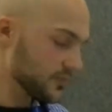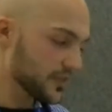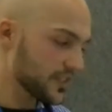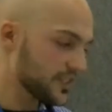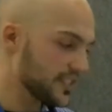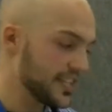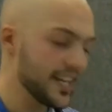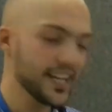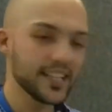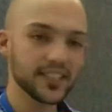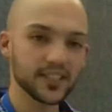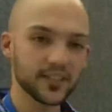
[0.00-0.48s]

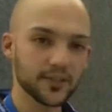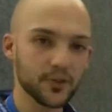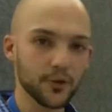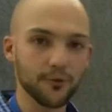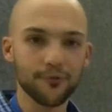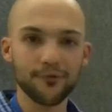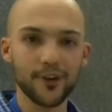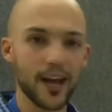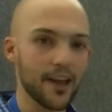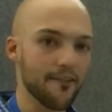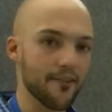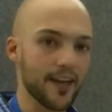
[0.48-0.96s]
6 to
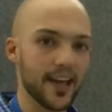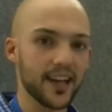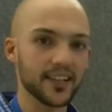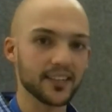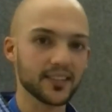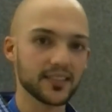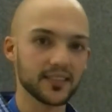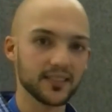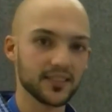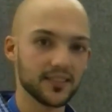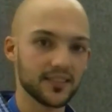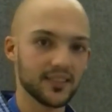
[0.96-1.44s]

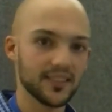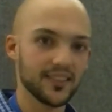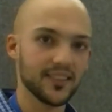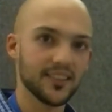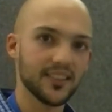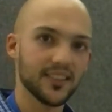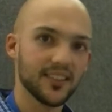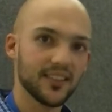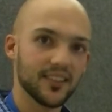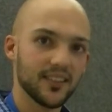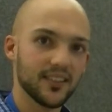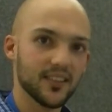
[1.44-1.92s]
5x
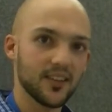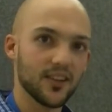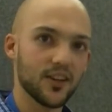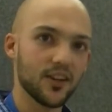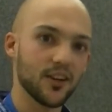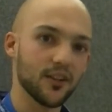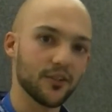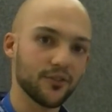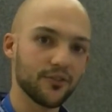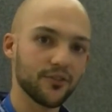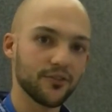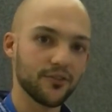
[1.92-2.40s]

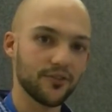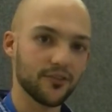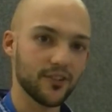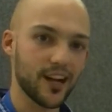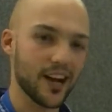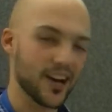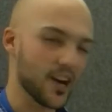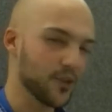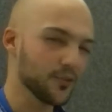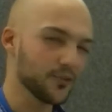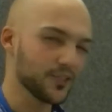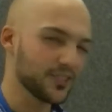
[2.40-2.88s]

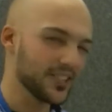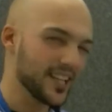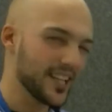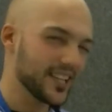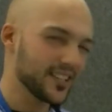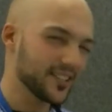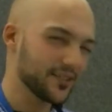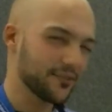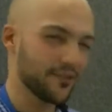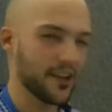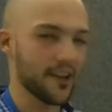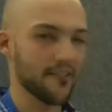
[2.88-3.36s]

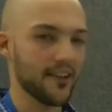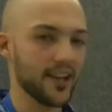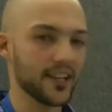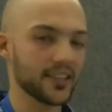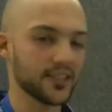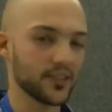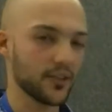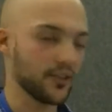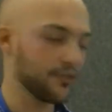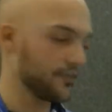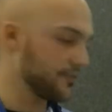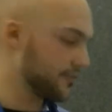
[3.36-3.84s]

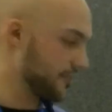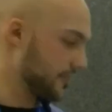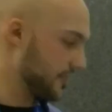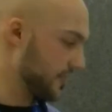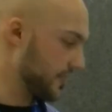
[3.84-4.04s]
of